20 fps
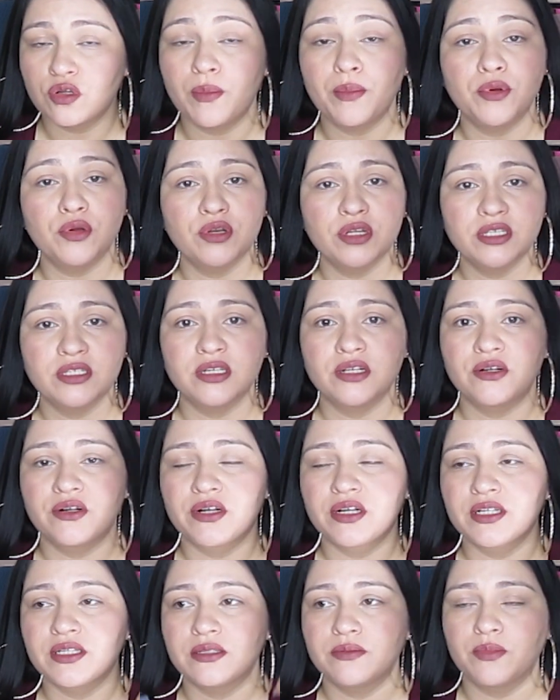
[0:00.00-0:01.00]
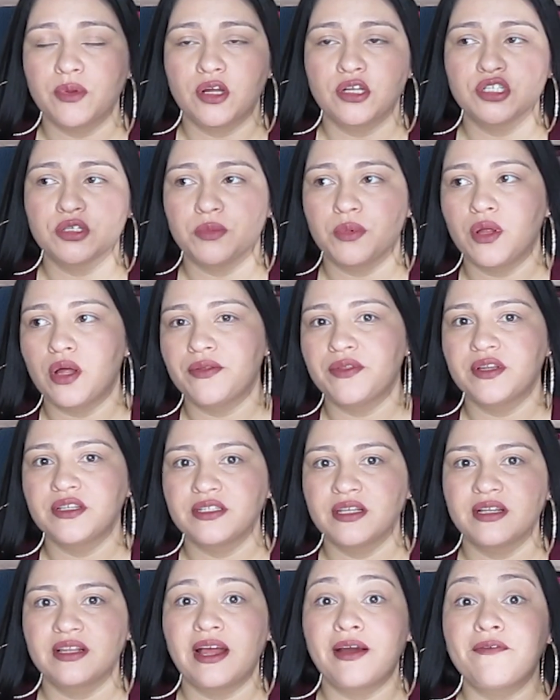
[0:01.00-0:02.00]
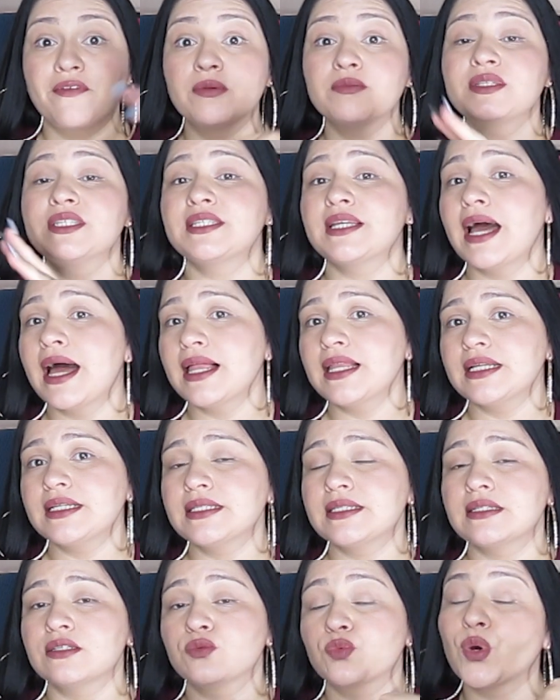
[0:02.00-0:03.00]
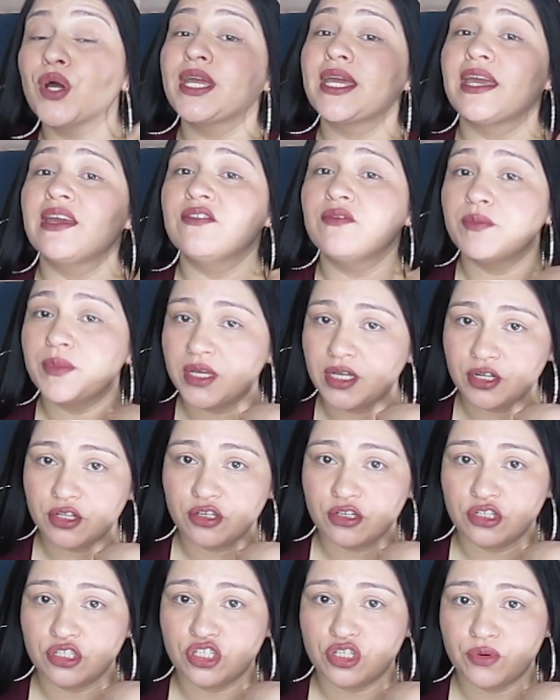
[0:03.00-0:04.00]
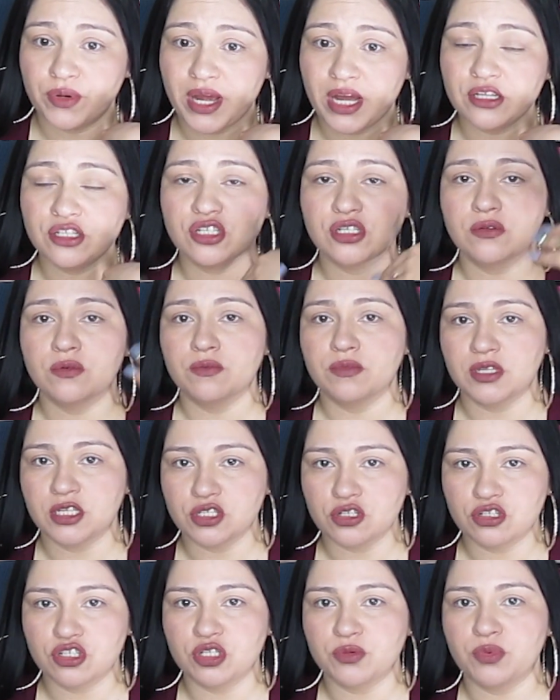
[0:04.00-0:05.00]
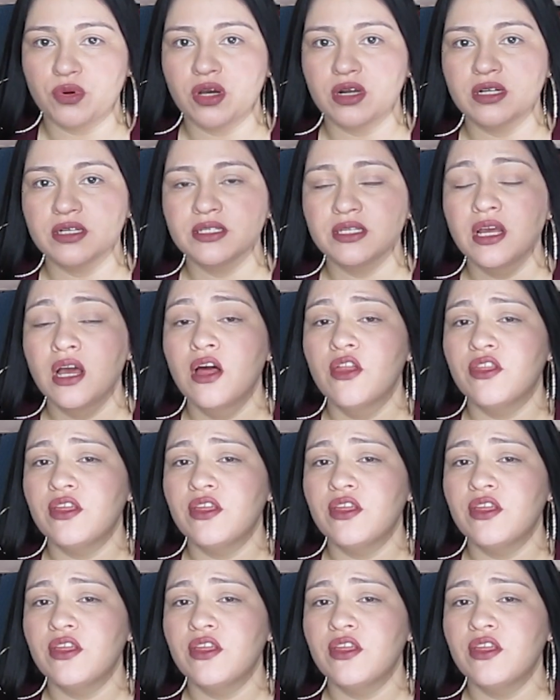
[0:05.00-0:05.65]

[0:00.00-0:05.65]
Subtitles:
beauty secrets, Blah, things like that, from Sally's, is what gave me an allergic reaction. These are cheap products.